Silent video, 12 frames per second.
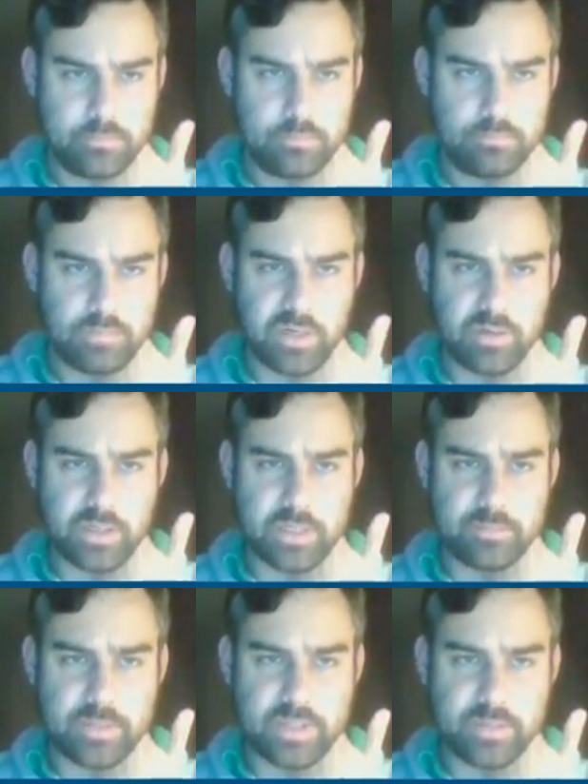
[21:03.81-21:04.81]
Power Clown
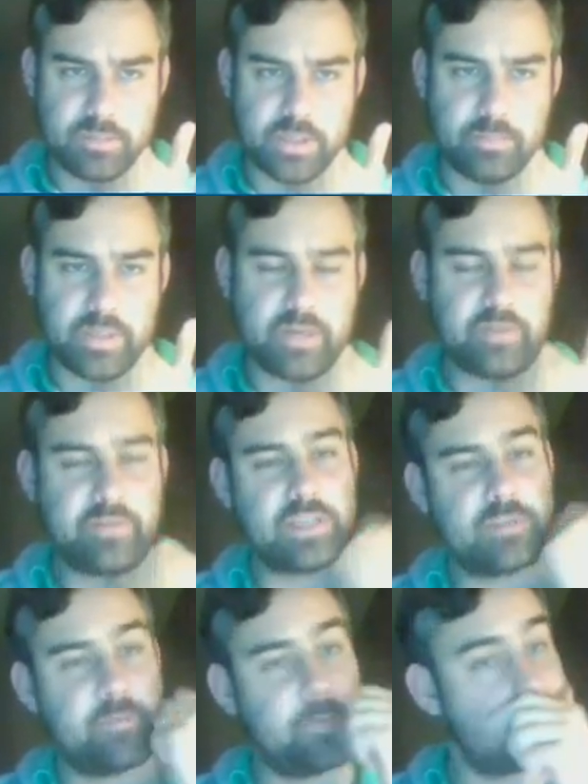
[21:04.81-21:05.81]
does become better if he has
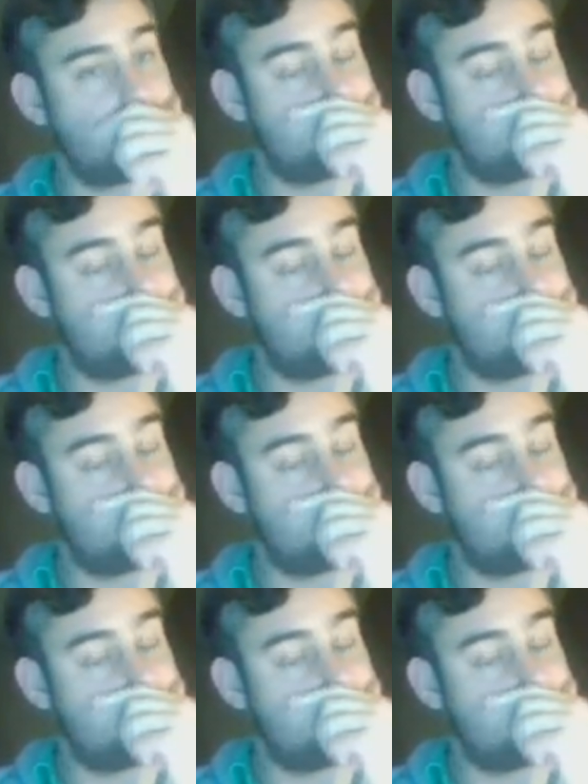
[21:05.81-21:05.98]
Finks.